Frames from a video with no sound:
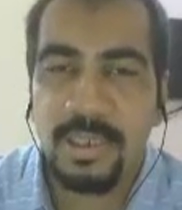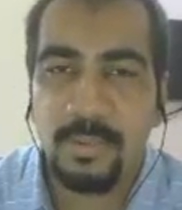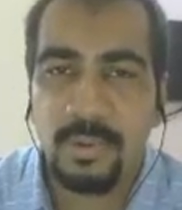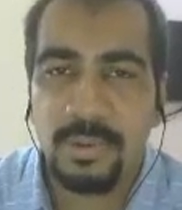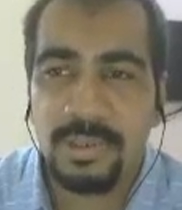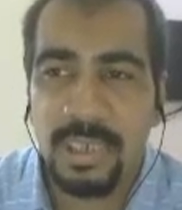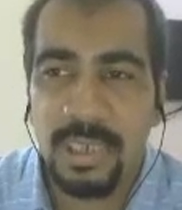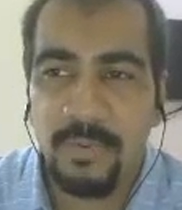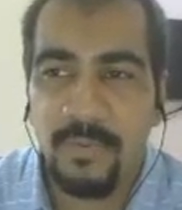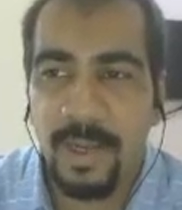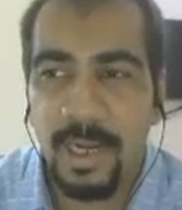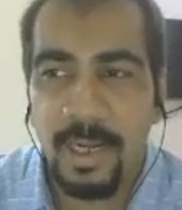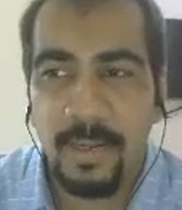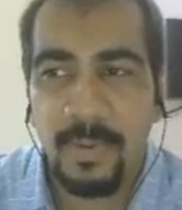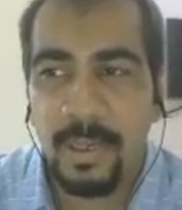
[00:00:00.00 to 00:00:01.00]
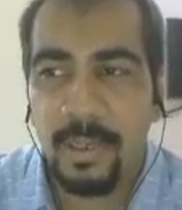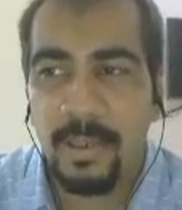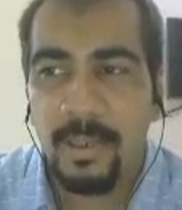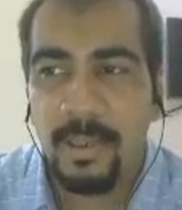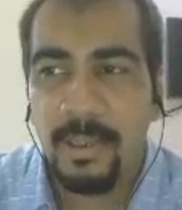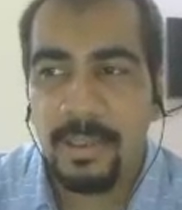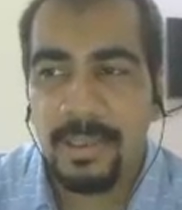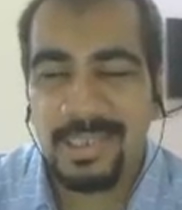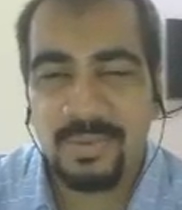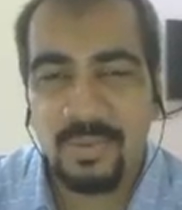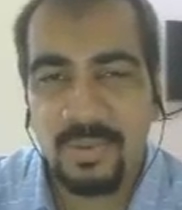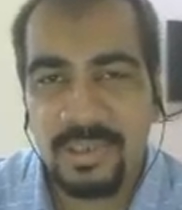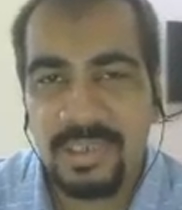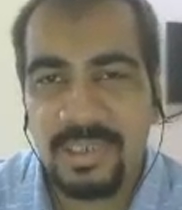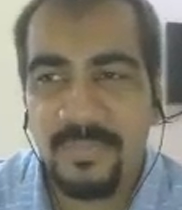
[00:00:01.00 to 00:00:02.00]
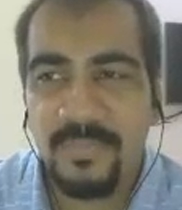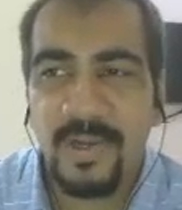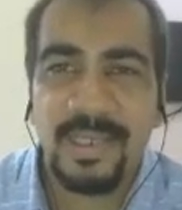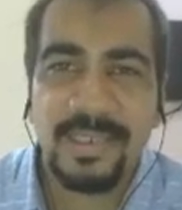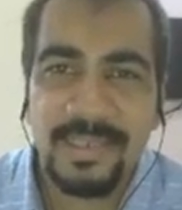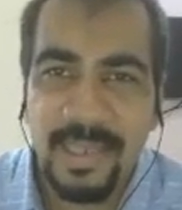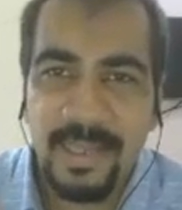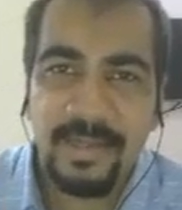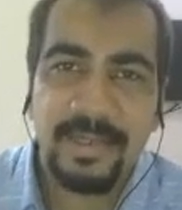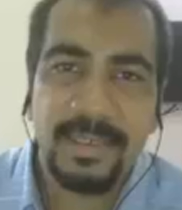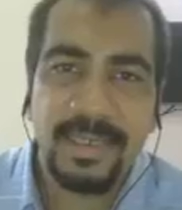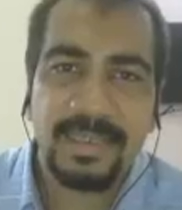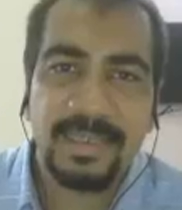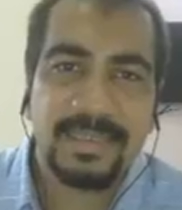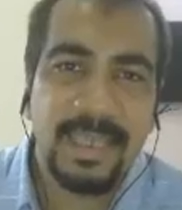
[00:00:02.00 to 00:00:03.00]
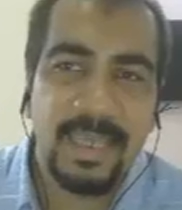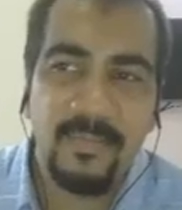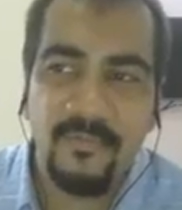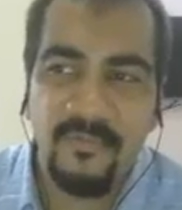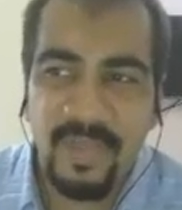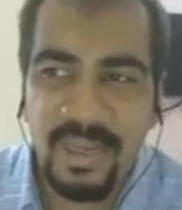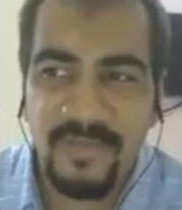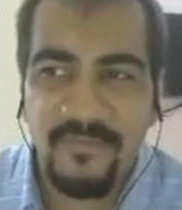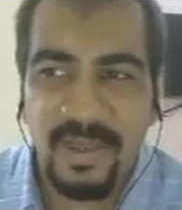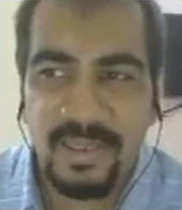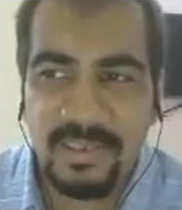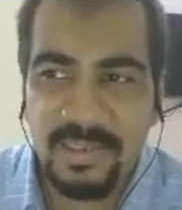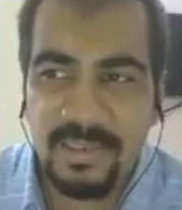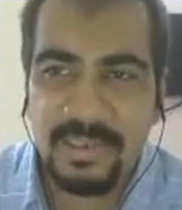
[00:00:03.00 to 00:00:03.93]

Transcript: It was required, but this was a surprise that it has came very fast.